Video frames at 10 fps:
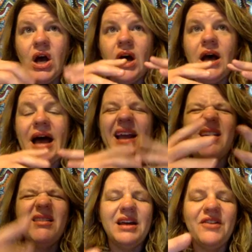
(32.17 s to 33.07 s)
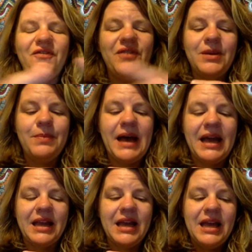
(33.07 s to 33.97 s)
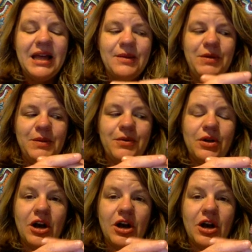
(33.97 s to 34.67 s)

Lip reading: I got a lot of feedback that people